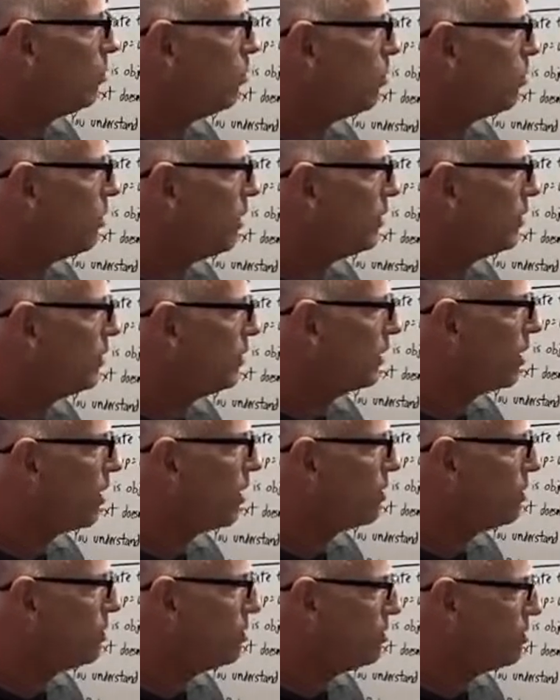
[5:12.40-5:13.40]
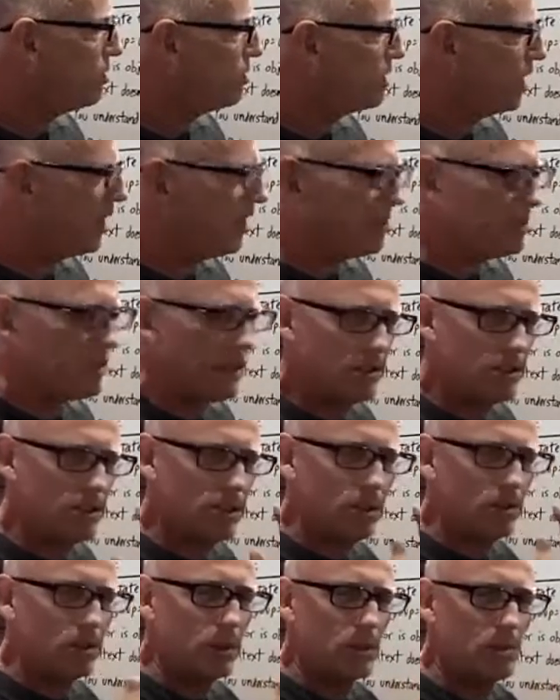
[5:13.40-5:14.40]
what the cartoonist says as
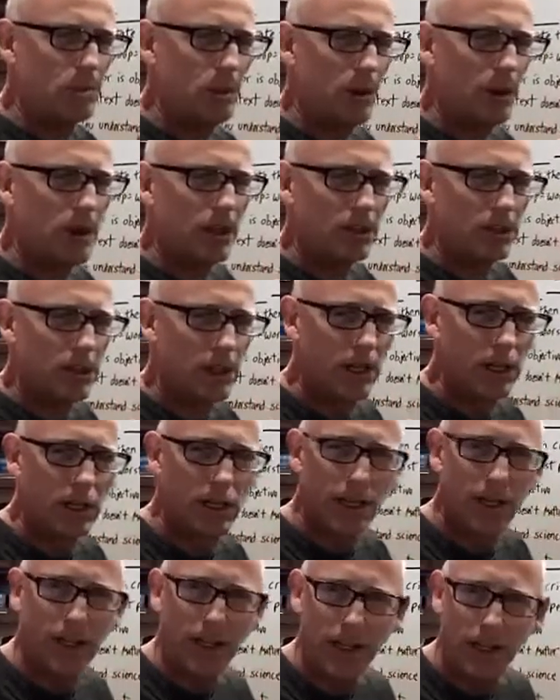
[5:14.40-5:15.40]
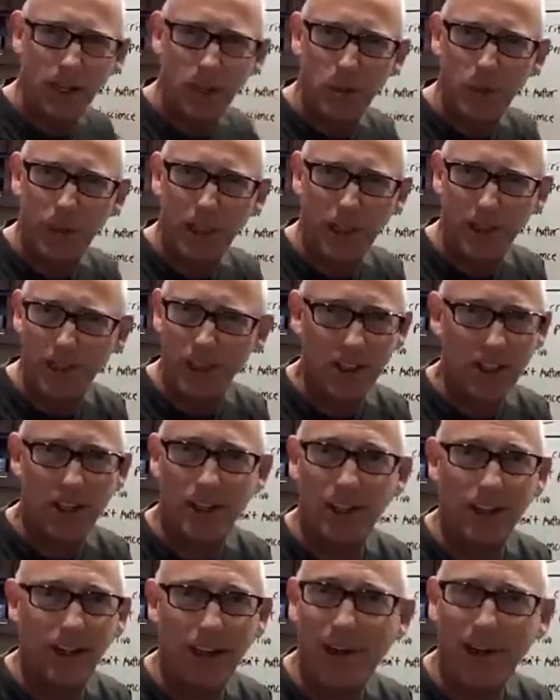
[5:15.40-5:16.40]
Dilbert's boss, is because it's
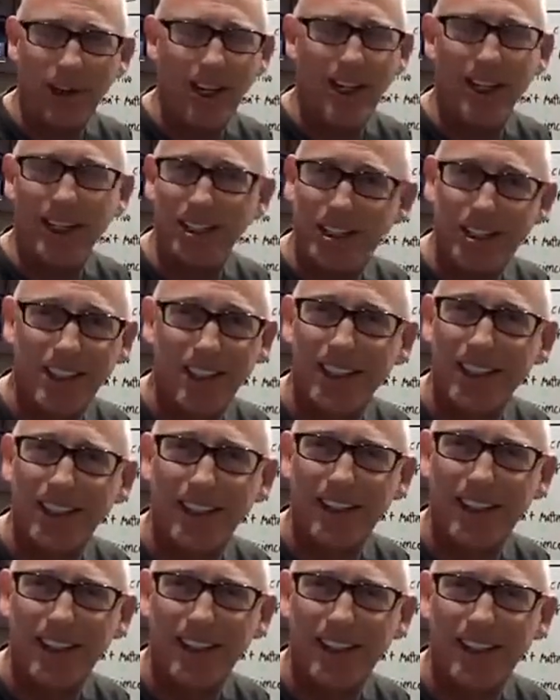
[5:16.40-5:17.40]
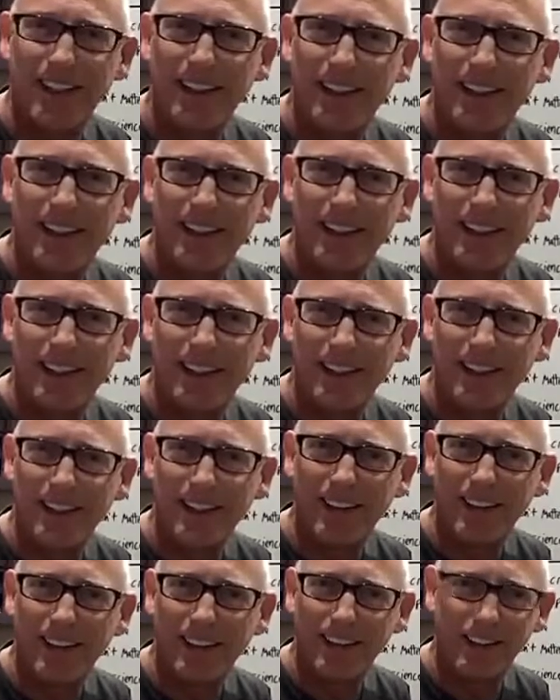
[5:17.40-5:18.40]
hilarious.
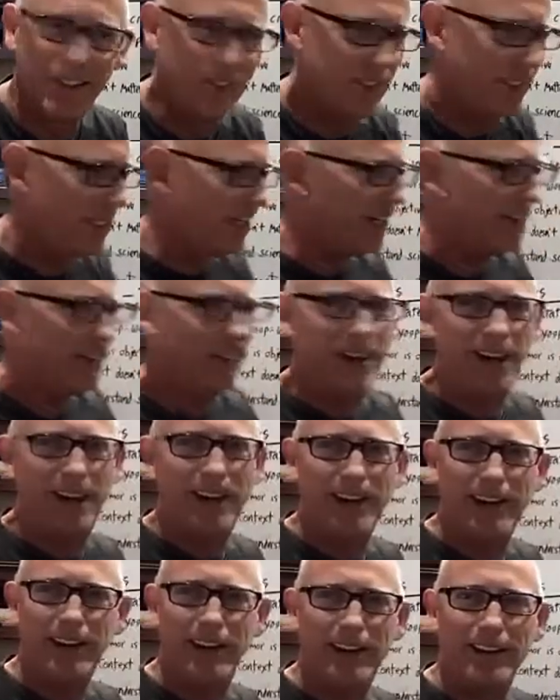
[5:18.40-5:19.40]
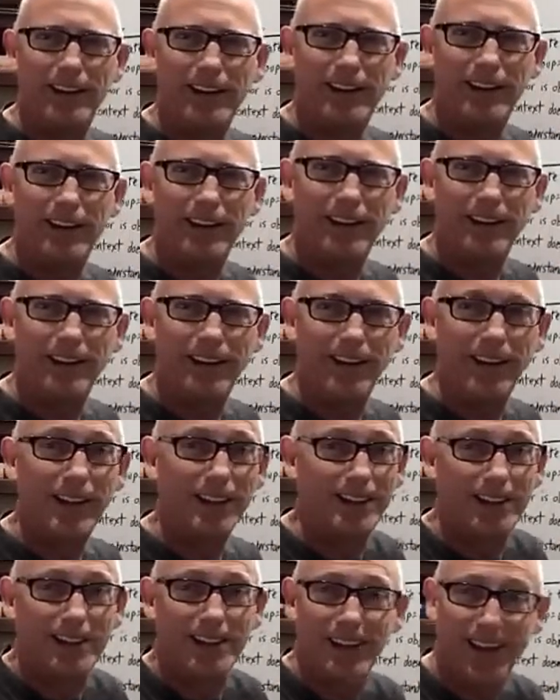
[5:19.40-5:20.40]
You see it, right?
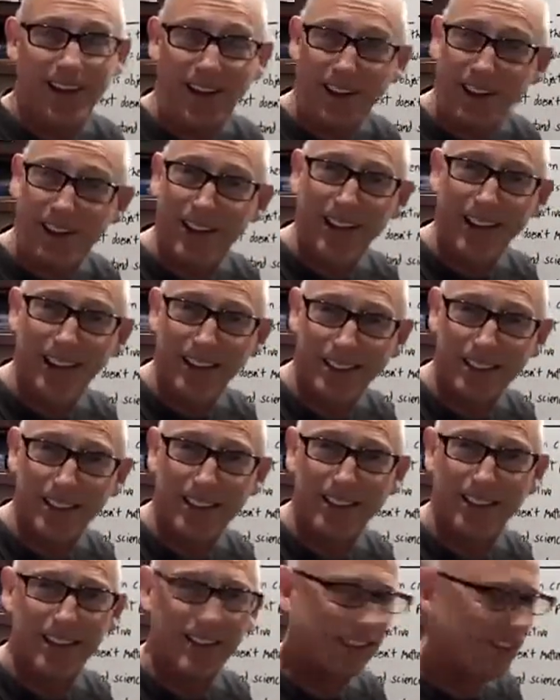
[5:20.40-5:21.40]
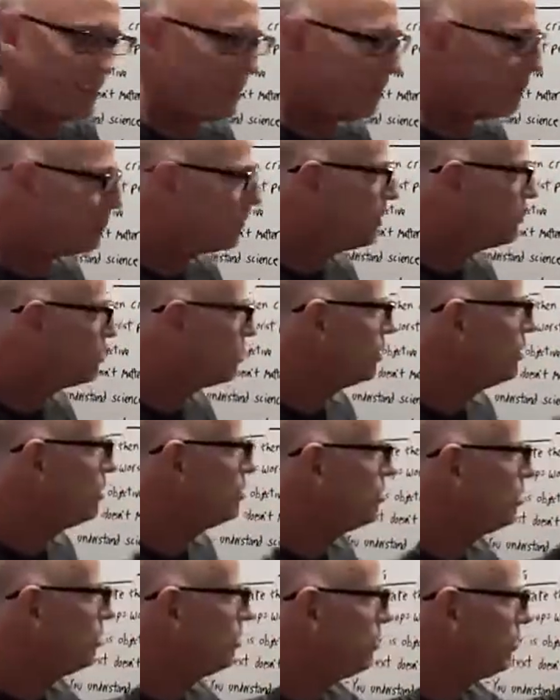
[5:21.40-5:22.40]
It's hilarious. So
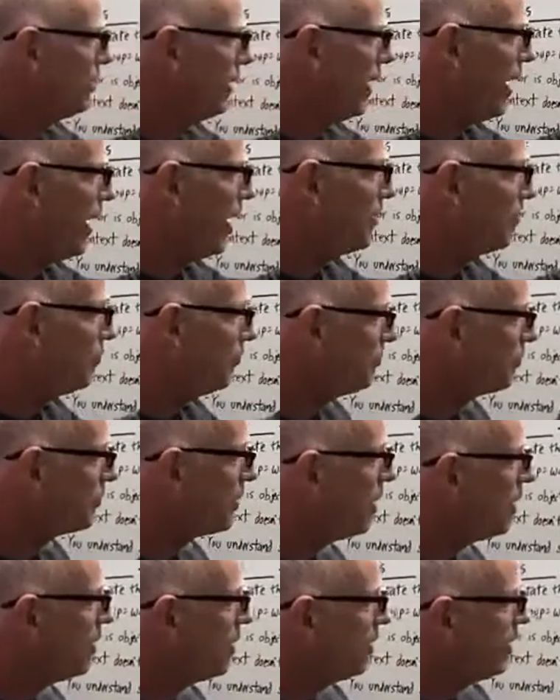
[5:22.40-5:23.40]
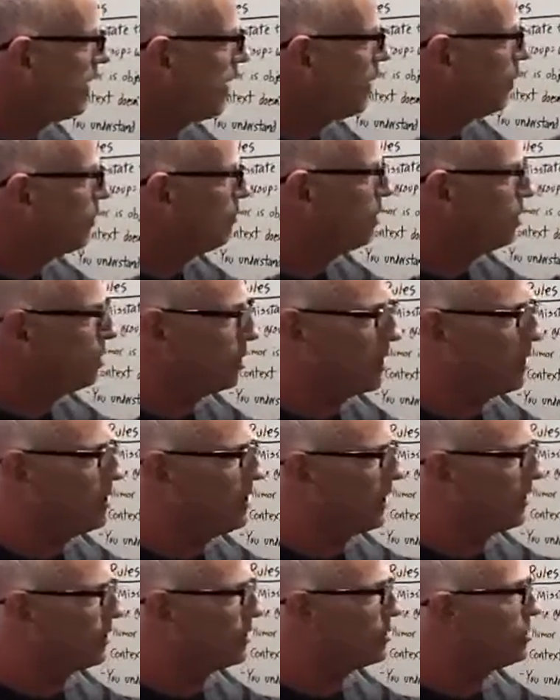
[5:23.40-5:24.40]
you should do that. Now, if you're going
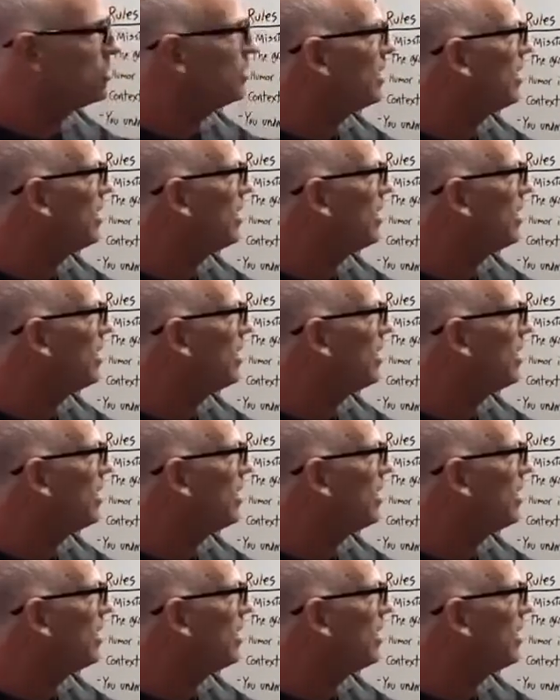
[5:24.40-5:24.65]
to take this